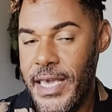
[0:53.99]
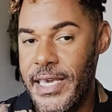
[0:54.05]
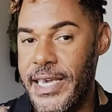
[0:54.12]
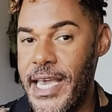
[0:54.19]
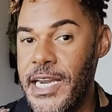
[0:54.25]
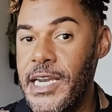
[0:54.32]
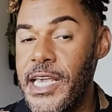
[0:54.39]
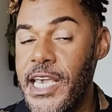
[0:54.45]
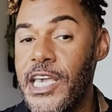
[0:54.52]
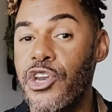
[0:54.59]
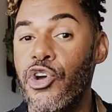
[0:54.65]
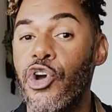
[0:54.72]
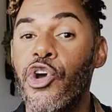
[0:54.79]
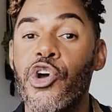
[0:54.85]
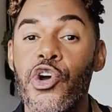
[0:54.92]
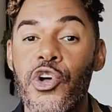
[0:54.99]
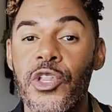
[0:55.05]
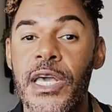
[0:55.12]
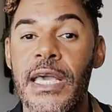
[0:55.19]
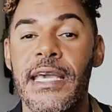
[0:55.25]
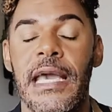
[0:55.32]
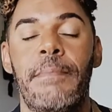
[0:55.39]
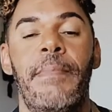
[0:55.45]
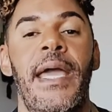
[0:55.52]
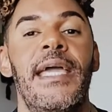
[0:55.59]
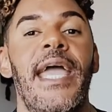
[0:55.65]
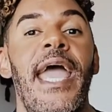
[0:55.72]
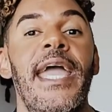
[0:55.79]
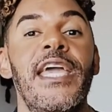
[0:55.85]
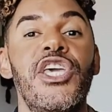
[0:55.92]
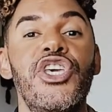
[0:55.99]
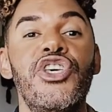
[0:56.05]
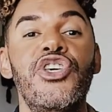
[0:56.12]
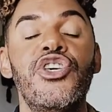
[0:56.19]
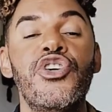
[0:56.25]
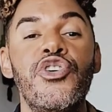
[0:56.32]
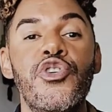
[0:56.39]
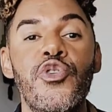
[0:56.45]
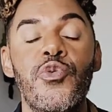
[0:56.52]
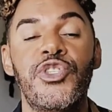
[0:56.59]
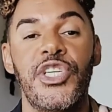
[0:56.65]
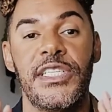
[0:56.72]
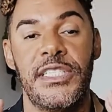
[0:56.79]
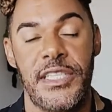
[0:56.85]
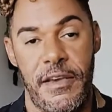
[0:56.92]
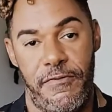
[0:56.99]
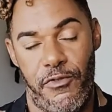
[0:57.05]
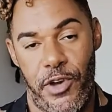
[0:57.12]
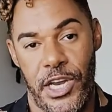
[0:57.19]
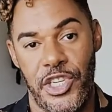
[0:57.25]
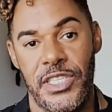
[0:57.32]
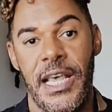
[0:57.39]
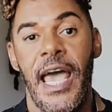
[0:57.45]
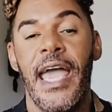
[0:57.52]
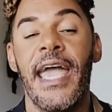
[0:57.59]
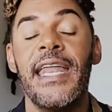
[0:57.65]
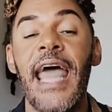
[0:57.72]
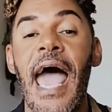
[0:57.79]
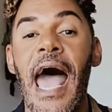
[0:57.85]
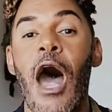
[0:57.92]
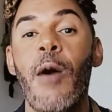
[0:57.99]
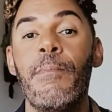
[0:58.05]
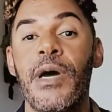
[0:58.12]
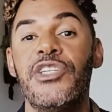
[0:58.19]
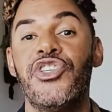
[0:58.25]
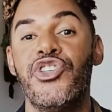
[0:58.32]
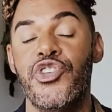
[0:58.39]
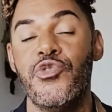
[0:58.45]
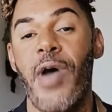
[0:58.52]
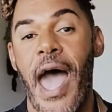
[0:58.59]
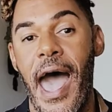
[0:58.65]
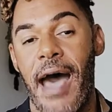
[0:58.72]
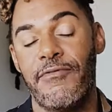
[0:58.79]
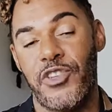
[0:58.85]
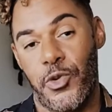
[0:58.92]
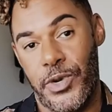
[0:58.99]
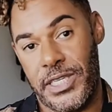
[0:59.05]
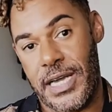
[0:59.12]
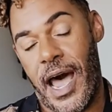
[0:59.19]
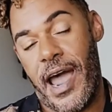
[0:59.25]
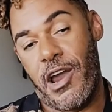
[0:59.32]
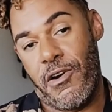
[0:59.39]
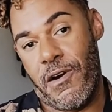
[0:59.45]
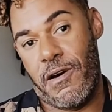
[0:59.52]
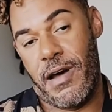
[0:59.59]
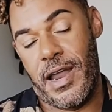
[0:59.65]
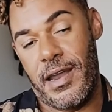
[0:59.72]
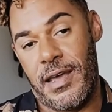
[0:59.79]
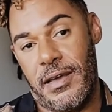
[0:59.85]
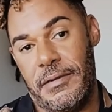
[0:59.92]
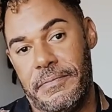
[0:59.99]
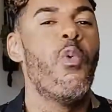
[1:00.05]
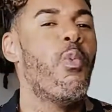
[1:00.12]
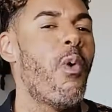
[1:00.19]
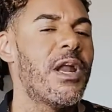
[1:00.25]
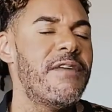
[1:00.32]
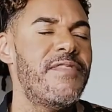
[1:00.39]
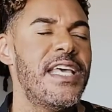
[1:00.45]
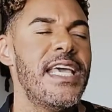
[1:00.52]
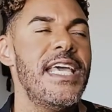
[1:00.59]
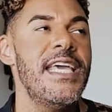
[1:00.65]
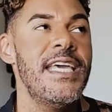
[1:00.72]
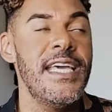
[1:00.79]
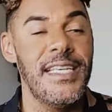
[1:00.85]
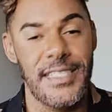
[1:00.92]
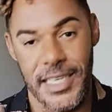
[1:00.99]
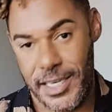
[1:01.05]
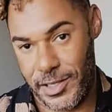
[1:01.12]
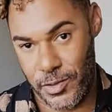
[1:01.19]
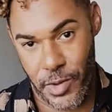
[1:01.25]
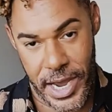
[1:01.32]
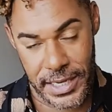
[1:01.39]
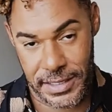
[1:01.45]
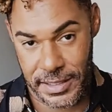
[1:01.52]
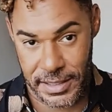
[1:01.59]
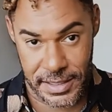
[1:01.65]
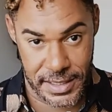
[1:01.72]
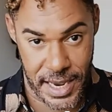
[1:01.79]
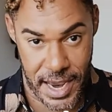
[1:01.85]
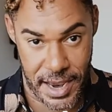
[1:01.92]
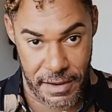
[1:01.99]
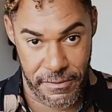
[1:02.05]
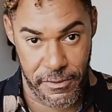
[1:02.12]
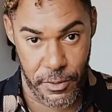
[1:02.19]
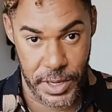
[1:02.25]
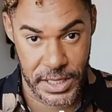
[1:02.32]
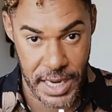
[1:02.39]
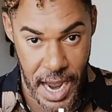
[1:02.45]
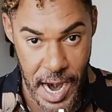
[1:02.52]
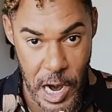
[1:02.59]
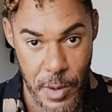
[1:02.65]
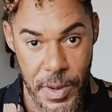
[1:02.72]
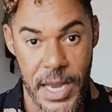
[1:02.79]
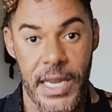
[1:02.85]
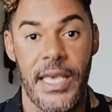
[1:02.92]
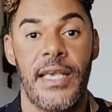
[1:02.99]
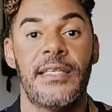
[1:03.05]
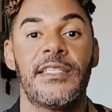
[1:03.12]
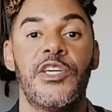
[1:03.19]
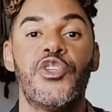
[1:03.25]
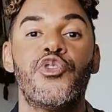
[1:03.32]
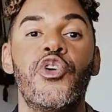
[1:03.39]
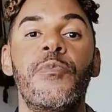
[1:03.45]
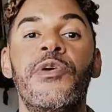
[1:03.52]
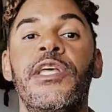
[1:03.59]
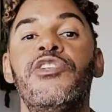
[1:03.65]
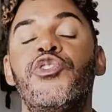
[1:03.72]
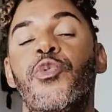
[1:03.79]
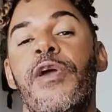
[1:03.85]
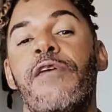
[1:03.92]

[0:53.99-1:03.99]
getting in early can make a huge difference in how much you have to retire on. One of the easiest ways to save for retirement is contributing to